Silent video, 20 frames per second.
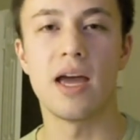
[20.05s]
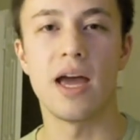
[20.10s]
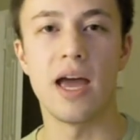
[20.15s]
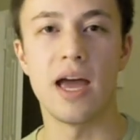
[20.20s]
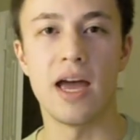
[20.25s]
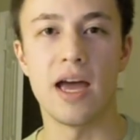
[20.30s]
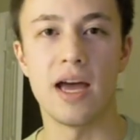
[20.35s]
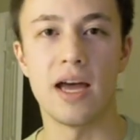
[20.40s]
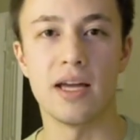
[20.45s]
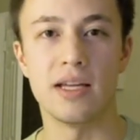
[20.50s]

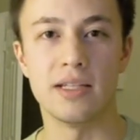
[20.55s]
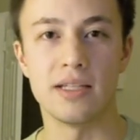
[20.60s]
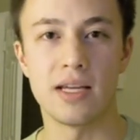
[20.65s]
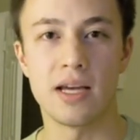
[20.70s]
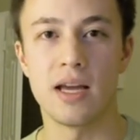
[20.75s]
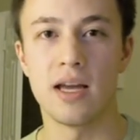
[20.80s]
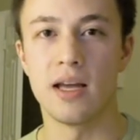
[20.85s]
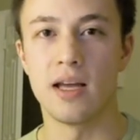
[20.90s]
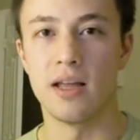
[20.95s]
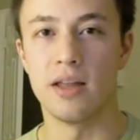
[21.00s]
and
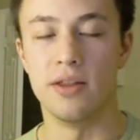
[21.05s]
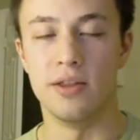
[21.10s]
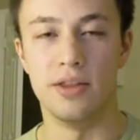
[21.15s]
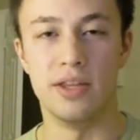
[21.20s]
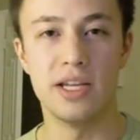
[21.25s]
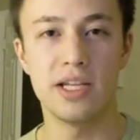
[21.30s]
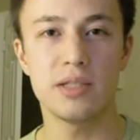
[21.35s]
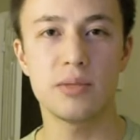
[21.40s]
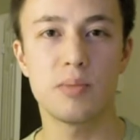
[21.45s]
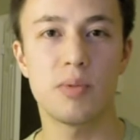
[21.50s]

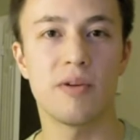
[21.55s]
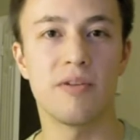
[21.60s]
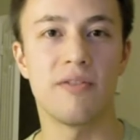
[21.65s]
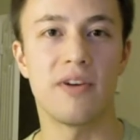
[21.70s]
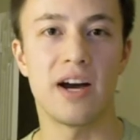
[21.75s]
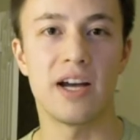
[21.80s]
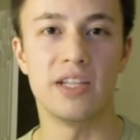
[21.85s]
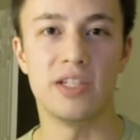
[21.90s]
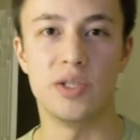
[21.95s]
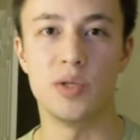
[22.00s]
this
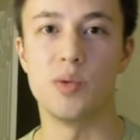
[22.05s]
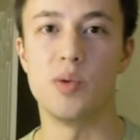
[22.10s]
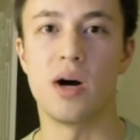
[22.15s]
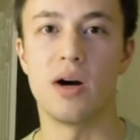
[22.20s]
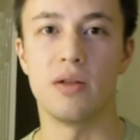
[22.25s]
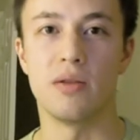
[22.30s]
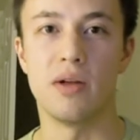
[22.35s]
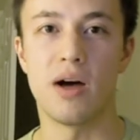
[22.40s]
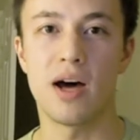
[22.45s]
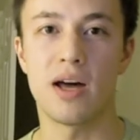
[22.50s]
provides you a
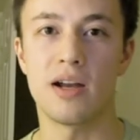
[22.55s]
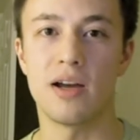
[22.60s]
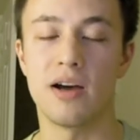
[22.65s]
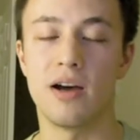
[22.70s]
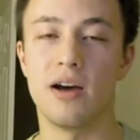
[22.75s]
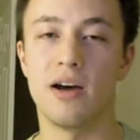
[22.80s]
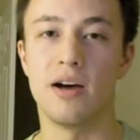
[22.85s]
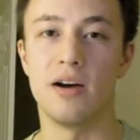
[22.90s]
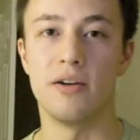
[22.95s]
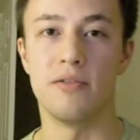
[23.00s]
lot
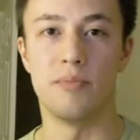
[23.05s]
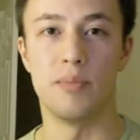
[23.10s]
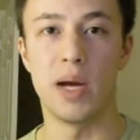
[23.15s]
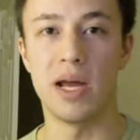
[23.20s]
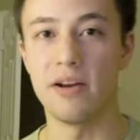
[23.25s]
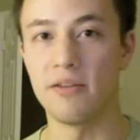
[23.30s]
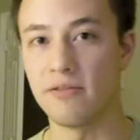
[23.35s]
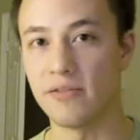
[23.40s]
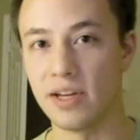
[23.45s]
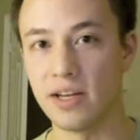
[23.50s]
of
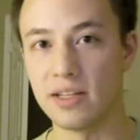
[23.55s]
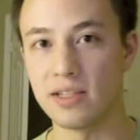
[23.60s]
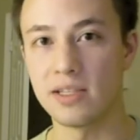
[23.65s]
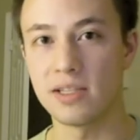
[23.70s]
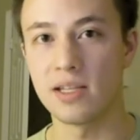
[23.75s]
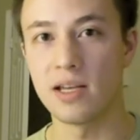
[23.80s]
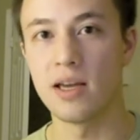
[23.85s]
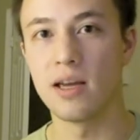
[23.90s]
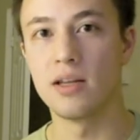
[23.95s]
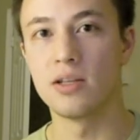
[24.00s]

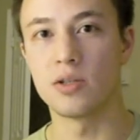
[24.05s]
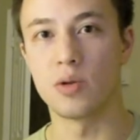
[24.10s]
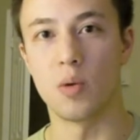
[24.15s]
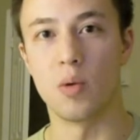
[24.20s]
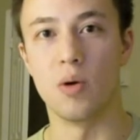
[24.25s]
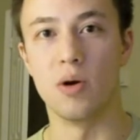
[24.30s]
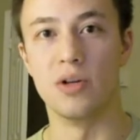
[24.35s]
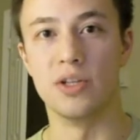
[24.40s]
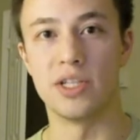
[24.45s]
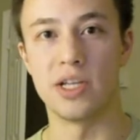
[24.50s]
benefits
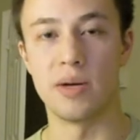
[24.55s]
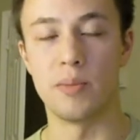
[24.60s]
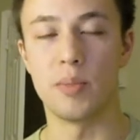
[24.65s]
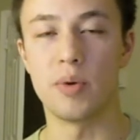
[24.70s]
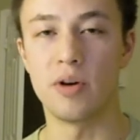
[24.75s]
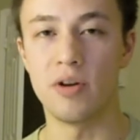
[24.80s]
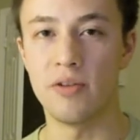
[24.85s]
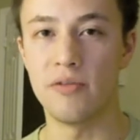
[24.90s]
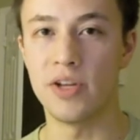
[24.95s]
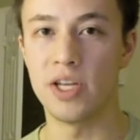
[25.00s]
towards
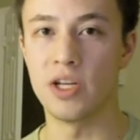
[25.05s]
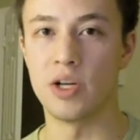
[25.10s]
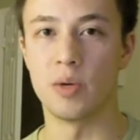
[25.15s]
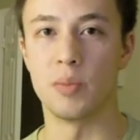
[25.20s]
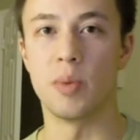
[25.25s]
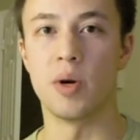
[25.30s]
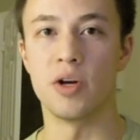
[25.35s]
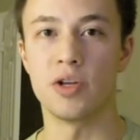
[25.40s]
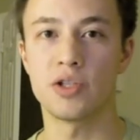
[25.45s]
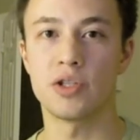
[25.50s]
improving your
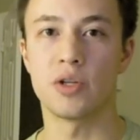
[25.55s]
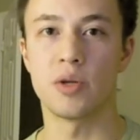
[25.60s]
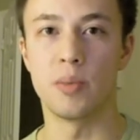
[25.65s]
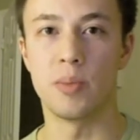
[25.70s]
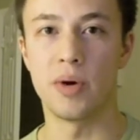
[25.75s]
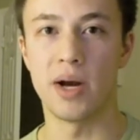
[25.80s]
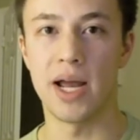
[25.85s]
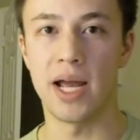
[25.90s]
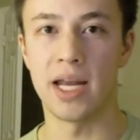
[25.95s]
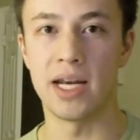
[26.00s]
personal
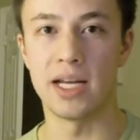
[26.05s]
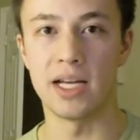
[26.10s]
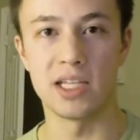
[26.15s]
brand,